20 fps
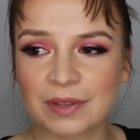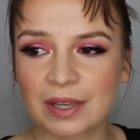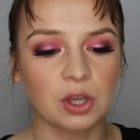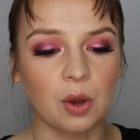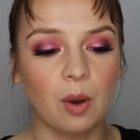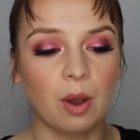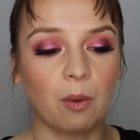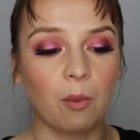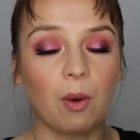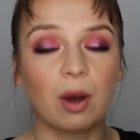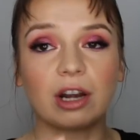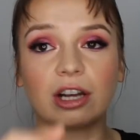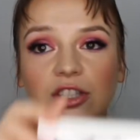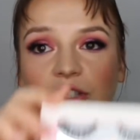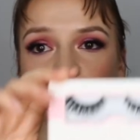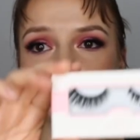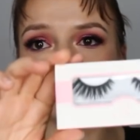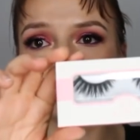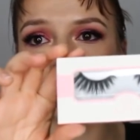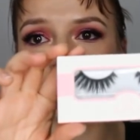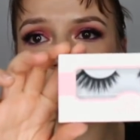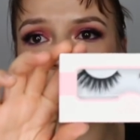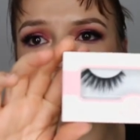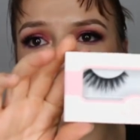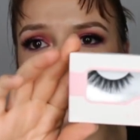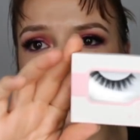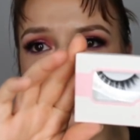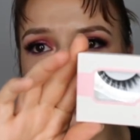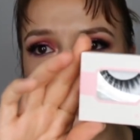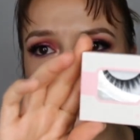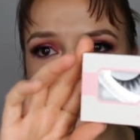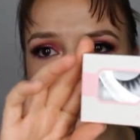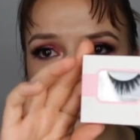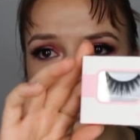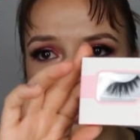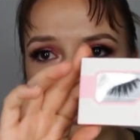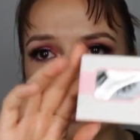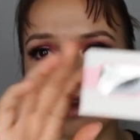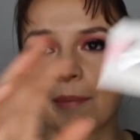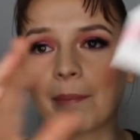So I wanted to buy
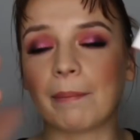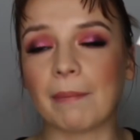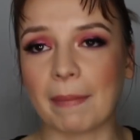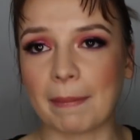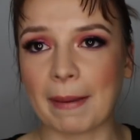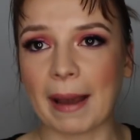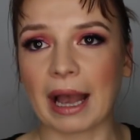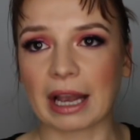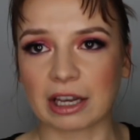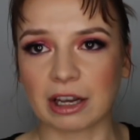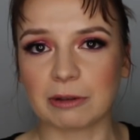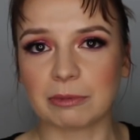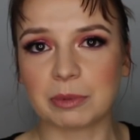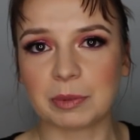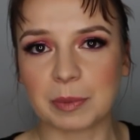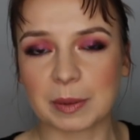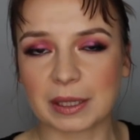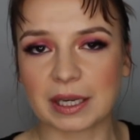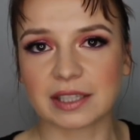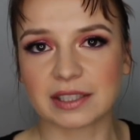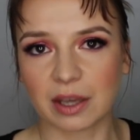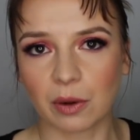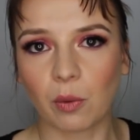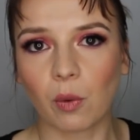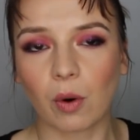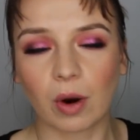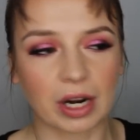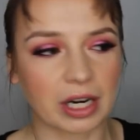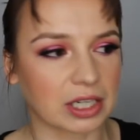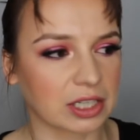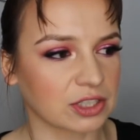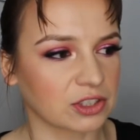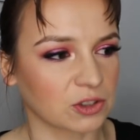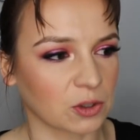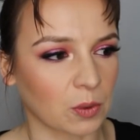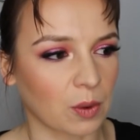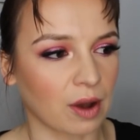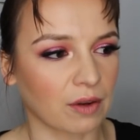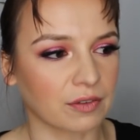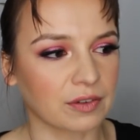a backup because I wear it
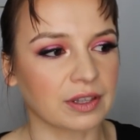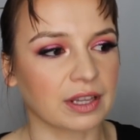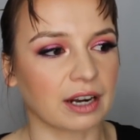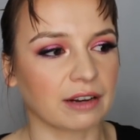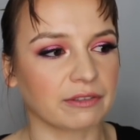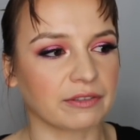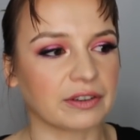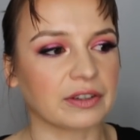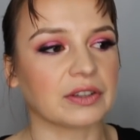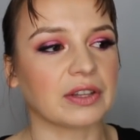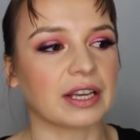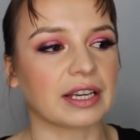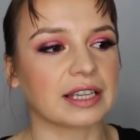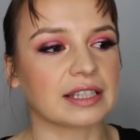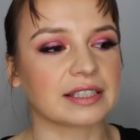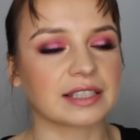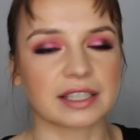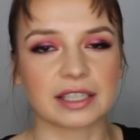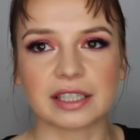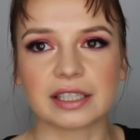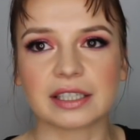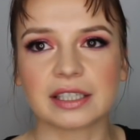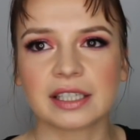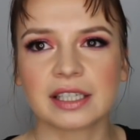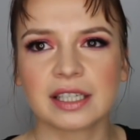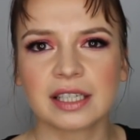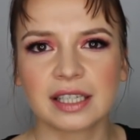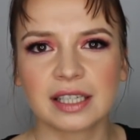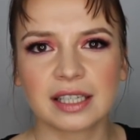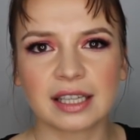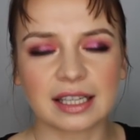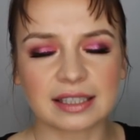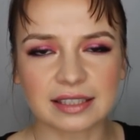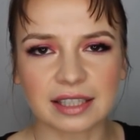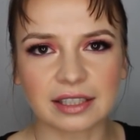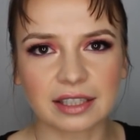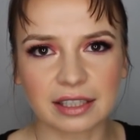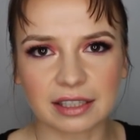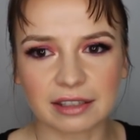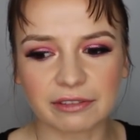so often that I feel like it's gonna
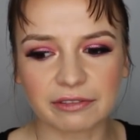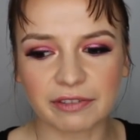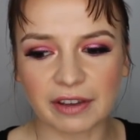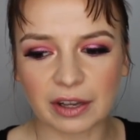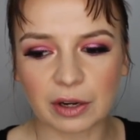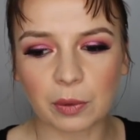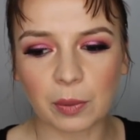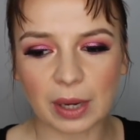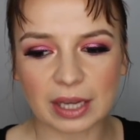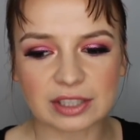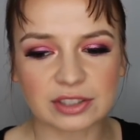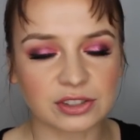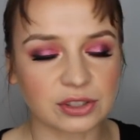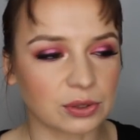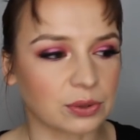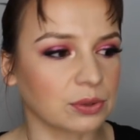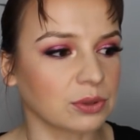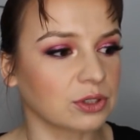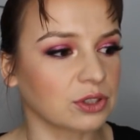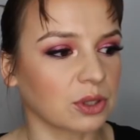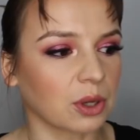fade away soon.